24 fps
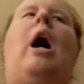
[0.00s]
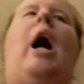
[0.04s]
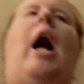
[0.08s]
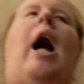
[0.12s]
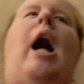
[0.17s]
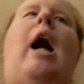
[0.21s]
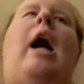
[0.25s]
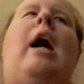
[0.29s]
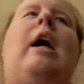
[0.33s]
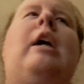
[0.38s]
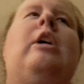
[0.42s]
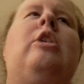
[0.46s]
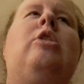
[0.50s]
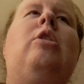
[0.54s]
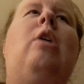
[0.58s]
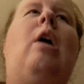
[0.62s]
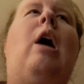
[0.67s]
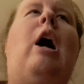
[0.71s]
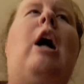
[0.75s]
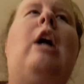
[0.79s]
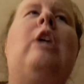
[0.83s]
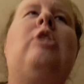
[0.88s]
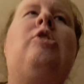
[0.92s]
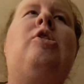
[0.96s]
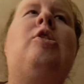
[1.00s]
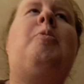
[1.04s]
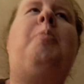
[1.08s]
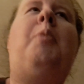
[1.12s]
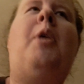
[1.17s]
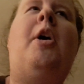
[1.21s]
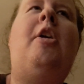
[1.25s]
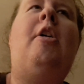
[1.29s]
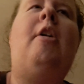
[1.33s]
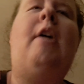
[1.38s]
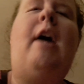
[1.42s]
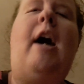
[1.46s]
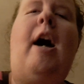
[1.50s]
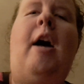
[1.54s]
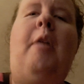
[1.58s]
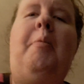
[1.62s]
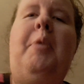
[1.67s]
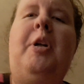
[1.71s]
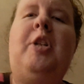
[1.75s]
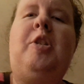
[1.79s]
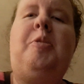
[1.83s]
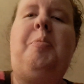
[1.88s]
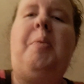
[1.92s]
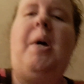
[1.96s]
I I just wonder how
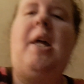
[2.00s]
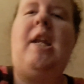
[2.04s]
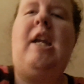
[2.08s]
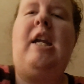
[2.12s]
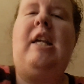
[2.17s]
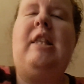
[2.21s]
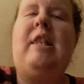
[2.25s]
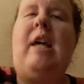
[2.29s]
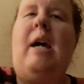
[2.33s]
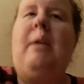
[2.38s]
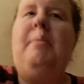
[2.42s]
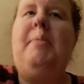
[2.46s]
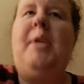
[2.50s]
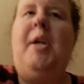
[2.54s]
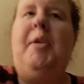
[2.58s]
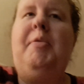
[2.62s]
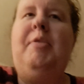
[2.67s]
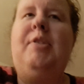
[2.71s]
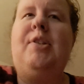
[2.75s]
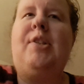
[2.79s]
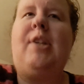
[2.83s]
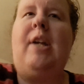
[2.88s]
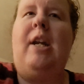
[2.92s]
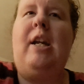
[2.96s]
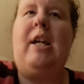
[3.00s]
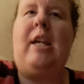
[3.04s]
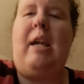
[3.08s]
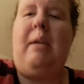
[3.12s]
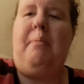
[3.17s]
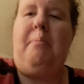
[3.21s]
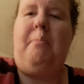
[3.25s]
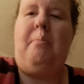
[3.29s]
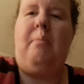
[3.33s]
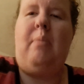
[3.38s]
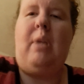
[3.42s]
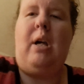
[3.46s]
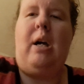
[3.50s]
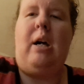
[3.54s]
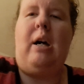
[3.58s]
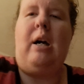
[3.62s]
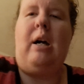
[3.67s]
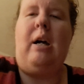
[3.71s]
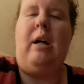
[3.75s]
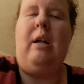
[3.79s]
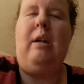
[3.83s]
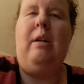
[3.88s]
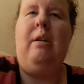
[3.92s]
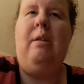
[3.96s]
much money that movie's gonna get
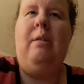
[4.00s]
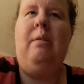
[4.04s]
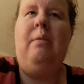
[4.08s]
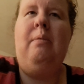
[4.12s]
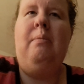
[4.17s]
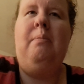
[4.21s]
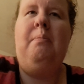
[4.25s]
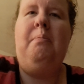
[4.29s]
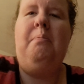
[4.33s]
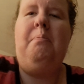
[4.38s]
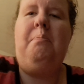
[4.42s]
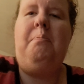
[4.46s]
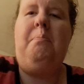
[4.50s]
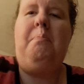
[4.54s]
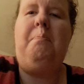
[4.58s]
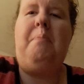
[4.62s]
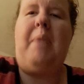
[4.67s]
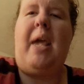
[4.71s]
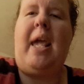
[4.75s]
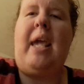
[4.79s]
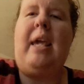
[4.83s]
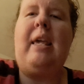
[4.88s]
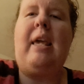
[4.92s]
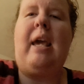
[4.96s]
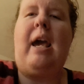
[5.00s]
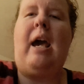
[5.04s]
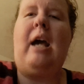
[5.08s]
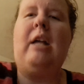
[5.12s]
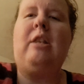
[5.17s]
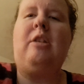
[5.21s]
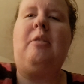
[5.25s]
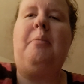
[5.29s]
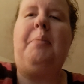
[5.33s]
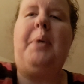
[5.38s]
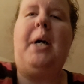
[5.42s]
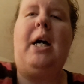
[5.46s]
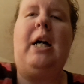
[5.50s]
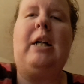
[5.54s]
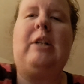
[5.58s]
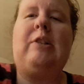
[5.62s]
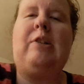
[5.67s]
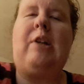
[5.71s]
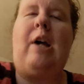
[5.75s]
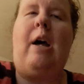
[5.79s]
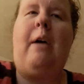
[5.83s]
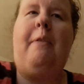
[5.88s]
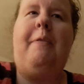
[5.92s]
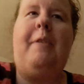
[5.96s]
uh make at the box
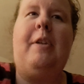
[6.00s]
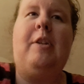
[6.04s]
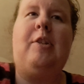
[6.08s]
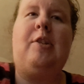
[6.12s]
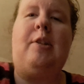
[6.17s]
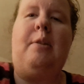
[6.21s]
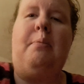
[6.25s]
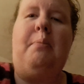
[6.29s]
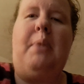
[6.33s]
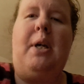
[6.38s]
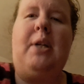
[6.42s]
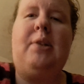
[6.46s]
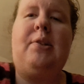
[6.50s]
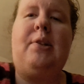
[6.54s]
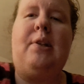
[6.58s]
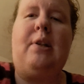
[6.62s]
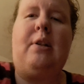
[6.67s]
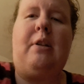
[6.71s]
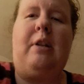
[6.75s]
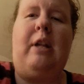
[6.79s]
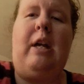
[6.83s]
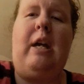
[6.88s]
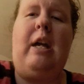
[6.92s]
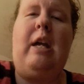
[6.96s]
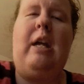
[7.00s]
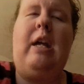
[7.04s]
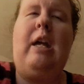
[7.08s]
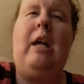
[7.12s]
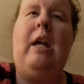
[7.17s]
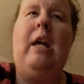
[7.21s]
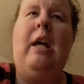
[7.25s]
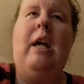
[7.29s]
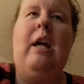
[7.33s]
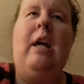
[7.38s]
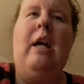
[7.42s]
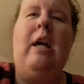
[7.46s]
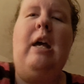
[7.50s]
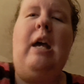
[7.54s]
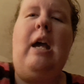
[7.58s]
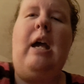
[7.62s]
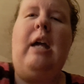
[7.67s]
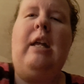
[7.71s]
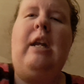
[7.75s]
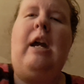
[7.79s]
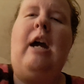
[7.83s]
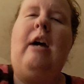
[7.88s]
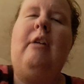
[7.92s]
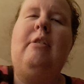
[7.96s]
office domestically
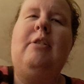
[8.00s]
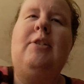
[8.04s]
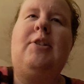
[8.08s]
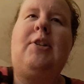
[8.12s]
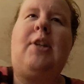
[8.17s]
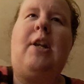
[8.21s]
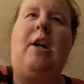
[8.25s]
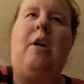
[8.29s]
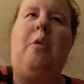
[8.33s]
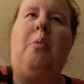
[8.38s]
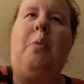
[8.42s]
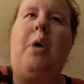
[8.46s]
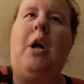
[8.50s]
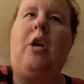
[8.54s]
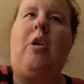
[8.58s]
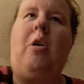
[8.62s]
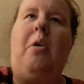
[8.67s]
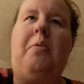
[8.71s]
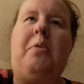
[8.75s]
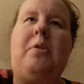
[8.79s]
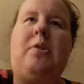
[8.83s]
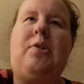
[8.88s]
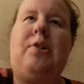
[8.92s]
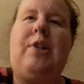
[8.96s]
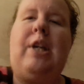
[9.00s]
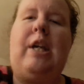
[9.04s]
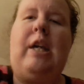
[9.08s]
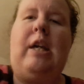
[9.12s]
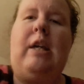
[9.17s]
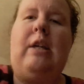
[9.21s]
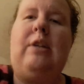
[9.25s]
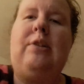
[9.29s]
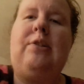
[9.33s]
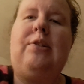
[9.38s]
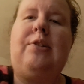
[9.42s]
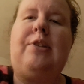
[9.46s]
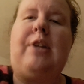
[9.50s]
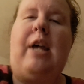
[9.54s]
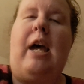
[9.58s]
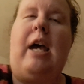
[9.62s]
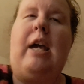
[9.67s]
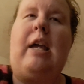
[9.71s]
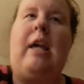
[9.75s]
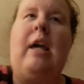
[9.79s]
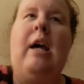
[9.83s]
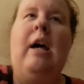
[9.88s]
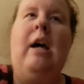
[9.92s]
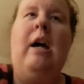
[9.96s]
and how it's gonna work overseas.
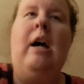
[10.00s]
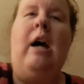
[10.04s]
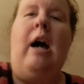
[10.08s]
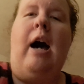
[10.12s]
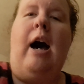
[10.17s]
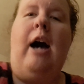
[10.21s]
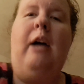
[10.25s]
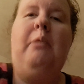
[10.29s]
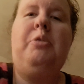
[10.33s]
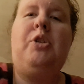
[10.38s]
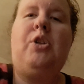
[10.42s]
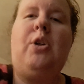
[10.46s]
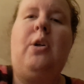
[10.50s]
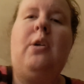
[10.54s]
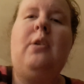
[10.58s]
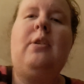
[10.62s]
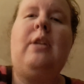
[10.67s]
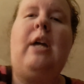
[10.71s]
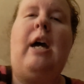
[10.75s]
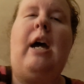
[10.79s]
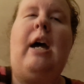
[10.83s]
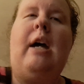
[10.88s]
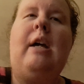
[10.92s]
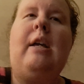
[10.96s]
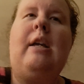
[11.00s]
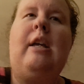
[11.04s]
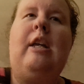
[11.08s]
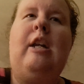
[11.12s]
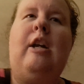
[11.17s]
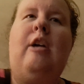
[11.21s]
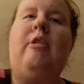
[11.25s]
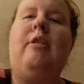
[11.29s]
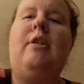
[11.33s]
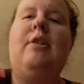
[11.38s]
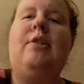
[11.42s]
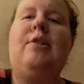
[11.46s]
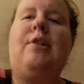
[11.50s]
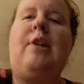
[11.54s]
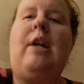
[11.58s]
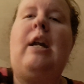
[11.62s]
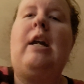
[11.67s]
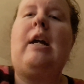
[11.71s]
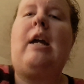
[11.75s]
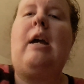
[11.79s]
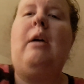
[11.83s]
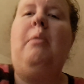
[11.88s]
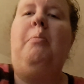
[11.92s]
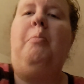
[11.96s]
Like I'm sure that you know he's
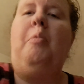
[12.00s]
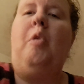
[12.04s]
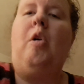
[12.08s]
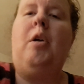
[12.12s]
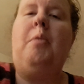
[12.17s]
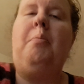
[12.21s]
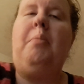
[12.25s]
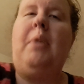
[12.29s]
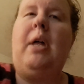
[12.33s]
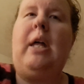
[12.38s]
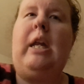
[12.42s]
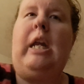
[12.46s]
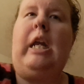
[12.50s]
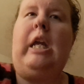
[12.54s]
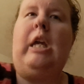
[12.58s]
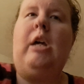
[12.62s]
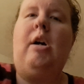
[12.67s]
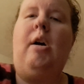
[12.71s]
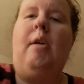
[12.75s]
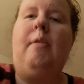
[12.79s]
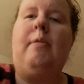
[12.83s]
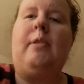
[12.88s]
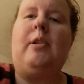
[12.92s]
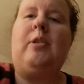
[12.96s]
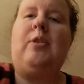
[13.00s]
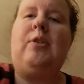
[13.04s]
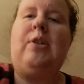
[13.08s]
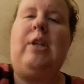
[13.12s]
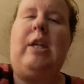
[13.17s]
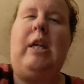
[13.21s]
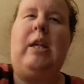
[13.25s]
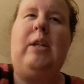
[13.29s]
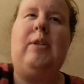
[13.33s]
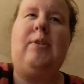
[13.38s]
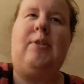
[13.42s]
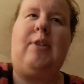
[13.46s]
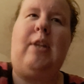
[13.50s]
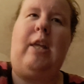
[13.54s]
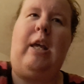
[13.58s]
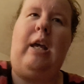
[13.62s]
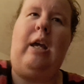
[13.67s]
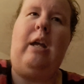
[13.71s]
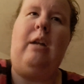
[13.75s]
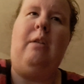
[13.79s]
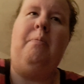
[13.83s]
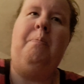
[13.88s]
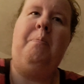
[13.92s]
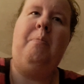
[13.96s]
gonna get more money overseas
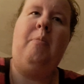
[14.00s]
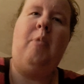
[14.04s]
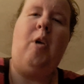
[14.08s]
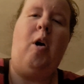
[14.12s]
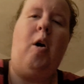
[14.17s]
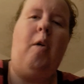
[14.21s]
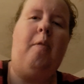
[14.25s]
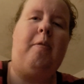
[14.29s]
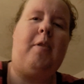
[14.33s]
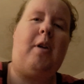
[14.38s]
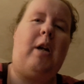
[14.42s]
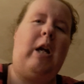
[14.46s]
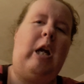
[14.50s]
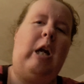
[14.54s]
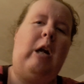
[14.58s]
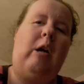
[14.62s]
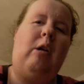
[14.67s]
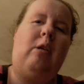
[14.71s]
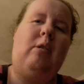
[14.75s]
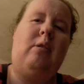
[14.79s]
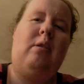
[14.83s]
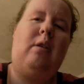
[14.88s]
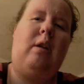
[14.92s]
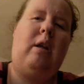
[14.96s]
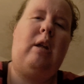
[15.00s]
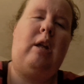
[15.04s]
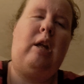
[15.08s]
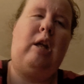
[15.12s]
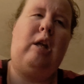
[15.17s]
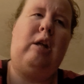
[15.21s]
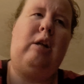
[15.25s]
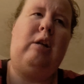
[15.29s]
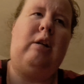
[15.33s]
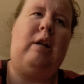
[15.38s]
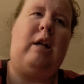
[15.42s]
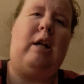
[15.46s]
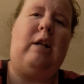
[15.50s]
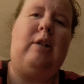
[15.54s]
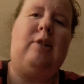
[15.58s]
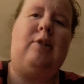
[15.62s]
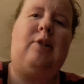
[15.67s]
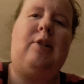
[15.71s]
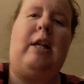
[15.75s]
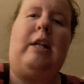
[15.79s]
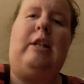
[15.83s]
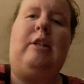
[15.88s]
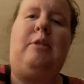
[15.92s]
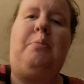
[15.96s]
than over here in the United
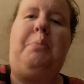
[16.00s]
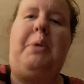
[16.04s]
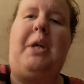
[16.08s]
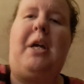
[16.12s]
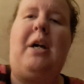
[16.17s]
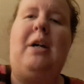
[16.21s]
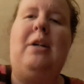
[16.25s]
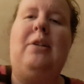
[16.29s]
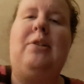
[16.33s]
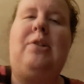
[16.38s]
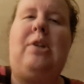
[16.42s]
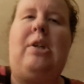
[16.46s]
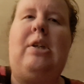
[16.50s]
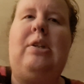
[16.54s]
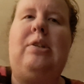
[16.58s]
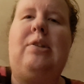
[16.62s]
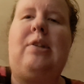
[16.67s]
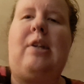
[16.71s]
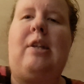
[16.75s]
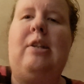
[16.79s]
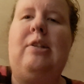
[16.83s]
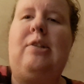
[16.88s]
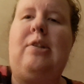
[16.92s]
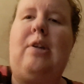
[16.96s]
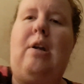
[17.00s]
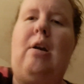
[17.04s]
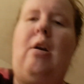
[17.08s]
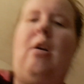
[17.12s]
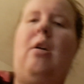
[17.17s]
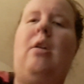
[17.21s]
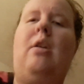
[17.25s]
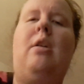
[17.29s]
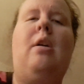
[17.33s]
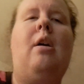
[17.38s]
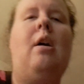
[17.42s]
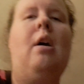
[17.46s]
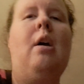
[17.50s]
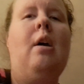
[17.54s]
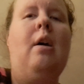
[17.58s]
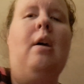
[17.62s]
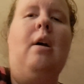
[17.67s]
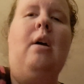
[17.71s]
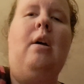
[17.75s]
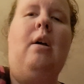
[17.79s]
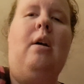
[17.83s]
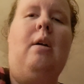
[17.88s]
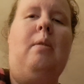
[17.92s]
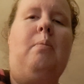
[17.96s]
States because he's considered
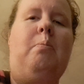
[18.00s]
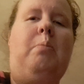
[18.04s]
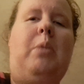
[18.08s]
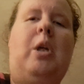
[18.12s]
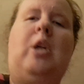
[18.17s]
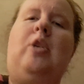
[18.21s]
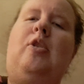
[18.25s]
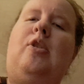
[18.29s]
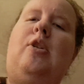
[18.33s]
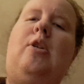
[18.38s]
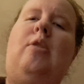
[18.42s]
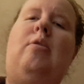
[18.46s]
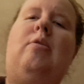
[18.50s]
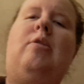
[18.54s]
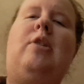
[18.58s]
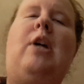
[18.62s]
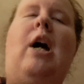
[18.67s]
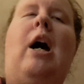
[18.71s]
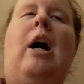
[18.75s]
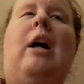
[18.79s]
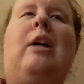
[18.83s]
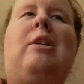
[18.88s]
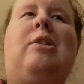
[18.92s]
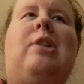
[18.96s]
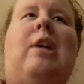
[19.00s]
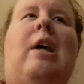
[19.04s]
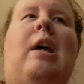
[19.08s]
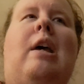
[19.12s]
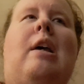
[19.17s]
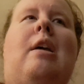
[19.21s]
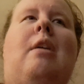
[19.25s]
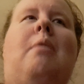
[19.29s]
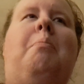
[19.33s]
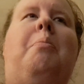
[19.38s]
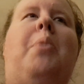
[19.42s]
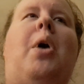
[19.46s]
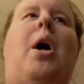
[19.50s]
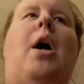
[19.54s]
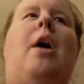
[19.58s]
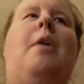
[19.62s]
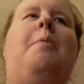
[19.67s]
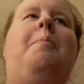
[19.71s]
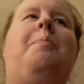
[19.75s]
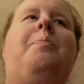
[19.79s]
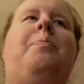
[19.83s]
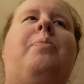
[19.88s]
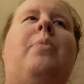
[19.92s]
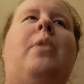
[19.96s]
me Too toxic,
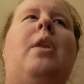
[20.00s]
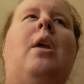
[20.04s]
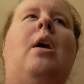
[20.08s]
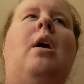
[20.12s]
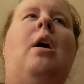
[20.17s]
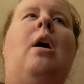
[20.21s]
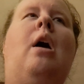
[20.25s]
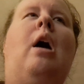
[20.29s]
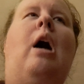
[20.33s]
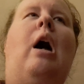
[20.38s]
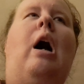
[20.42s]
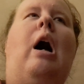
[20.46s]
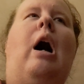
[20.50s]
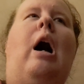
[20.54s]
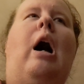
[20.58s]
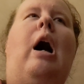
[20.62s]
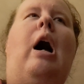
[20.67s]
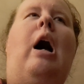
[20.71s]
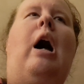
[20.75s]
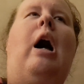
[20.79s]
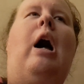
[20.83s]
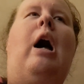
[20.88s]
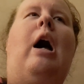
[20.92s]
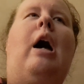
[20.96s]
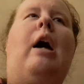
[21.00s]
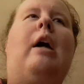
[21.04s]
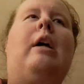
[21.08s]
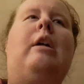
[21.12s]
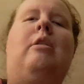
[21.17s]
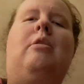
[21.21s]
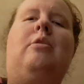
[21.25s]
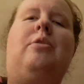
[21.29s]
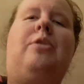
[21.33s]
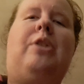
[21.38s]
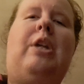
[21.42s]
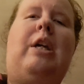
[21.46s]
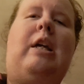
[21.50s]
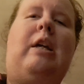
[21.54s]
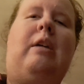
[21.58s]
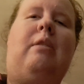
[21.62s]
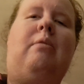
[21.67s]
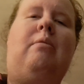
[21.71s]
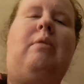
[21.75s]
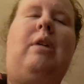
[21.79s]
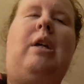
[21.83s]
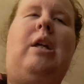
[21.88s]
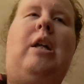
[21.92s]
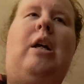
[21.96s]
but I don't think,
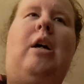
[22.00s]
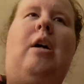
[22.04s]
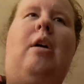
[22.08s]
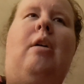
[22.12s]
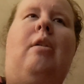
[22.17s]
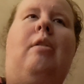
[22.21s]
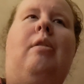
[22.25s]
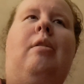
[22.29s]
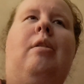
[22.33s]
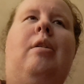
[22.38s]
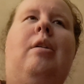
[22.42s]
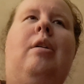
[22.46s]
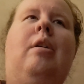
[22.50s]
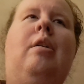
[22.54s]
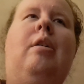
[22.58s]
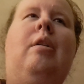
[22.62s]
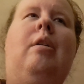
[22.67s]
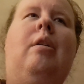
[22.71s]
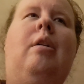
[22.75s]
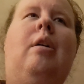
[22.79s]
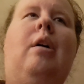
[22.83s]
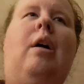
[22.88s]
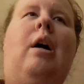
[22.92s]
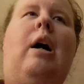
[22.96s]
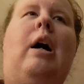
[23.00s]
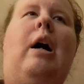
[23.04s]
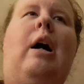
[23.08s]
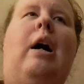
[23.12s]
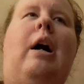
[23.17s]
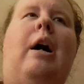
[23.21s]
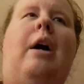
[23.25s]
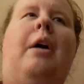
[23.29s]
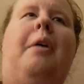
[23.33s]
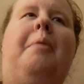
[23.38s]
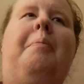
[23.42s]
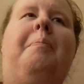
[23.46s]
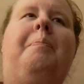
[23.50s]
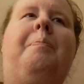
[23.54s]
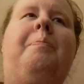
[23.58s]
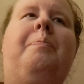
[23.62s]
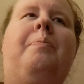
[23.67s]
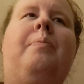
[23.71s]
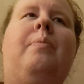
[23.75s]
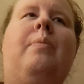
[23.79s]
you know, um,